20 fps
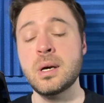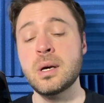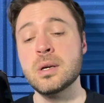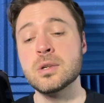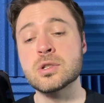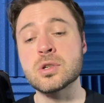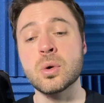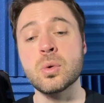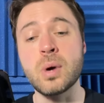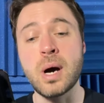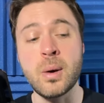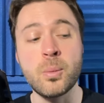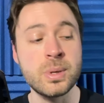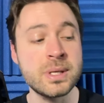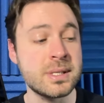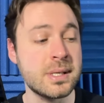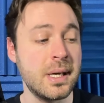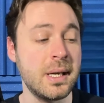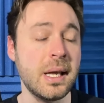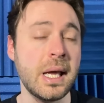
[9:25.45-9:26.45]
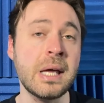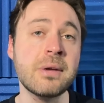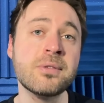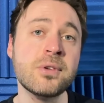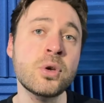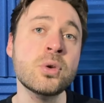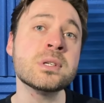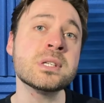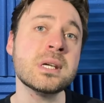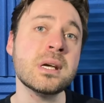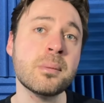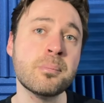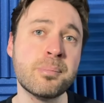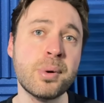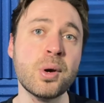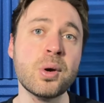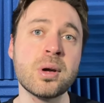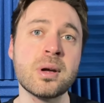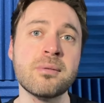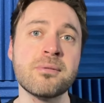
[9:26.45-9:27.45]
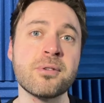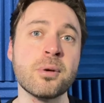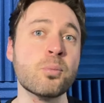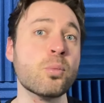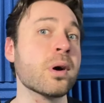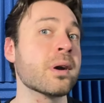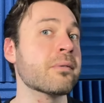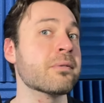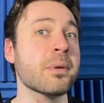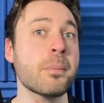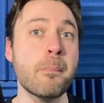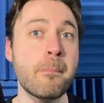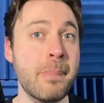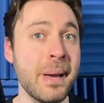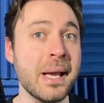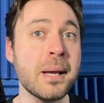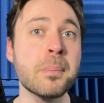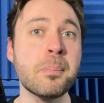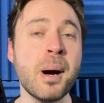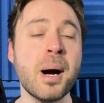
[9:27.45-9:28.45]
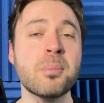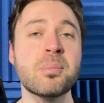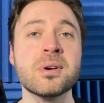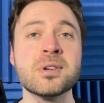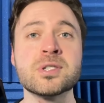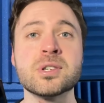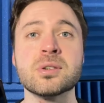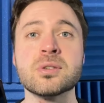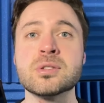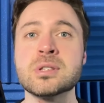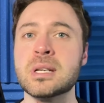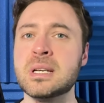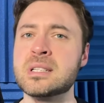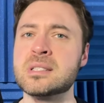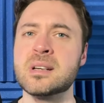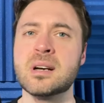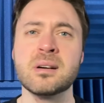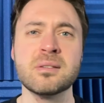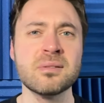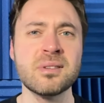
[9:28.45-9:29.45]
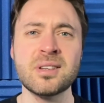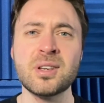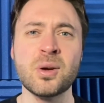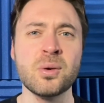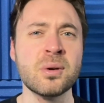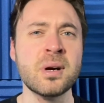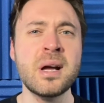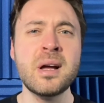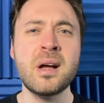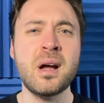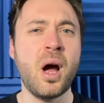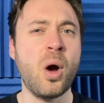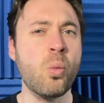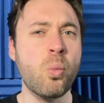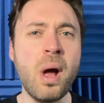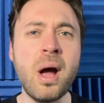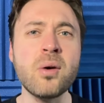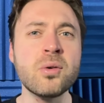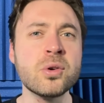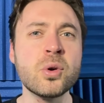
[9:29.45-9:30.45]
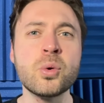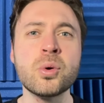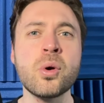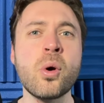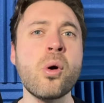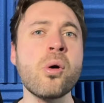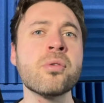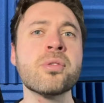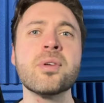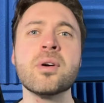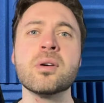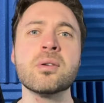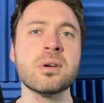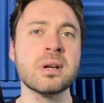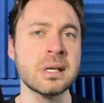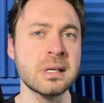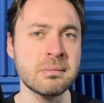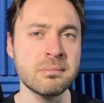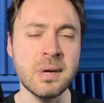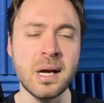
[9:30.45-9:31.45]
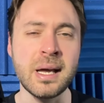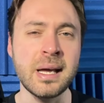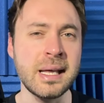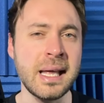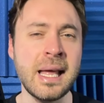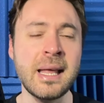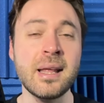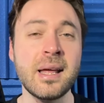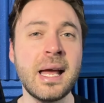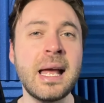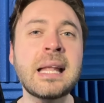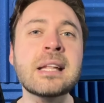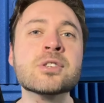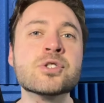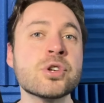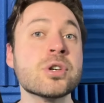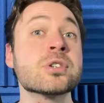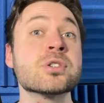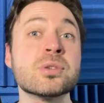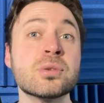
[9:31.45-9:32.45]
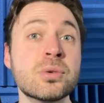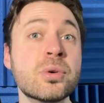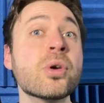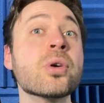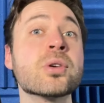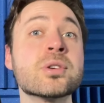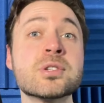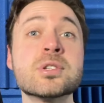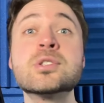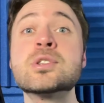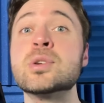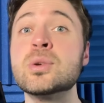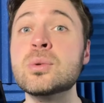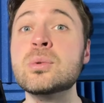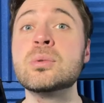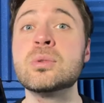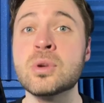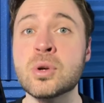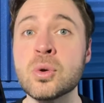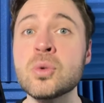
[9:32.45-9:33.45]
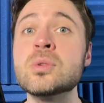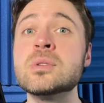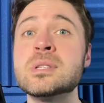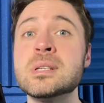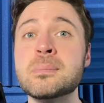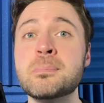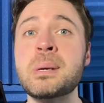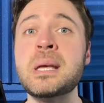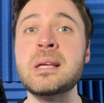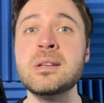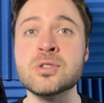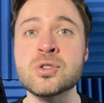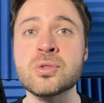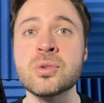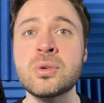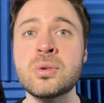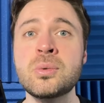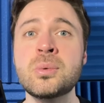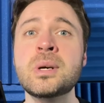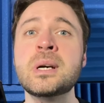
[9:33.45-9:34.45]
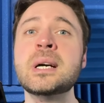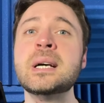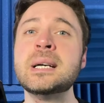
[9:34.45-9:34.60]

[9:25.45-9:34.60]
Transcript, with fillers: So I would say if you see a book from one of the big publishers and it's a well-known author and it just looks too good to be true,